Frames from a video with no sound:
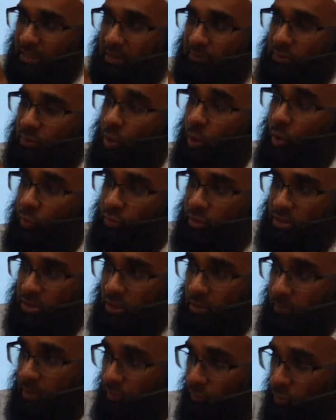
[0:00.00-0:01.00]
names of the authors
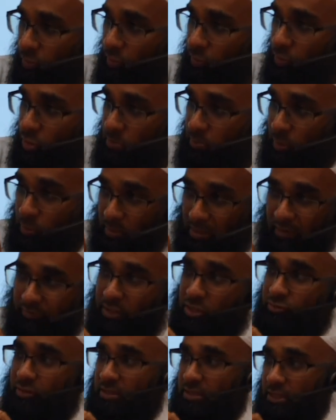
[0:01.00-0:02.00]
now, but a few of those books will have
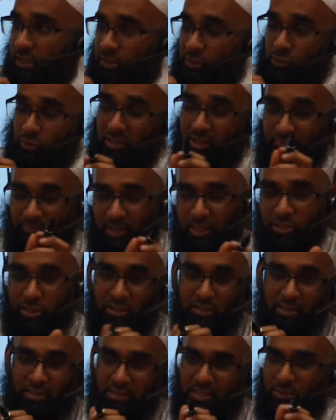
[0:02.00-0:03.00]
these translations. Should have
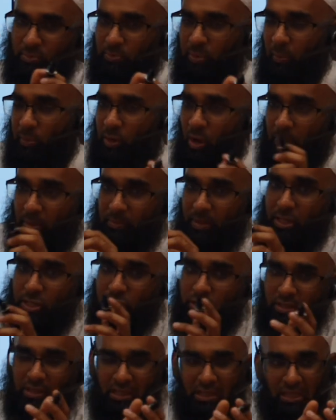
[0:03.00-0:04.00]
mentioned this. This will probably not be
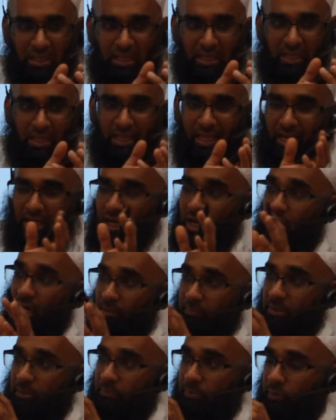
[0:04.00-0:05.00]
mentioned in the
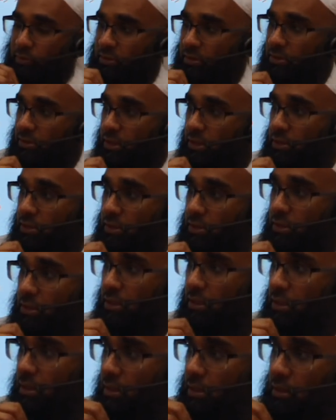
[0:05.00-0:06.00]
Arabic books as such,
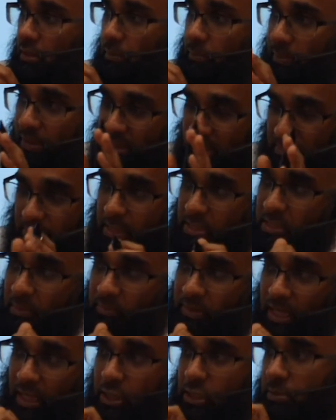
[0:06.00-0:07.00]
but this is mentioned
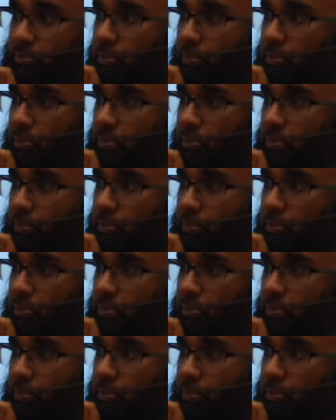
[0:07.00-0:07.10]
in the English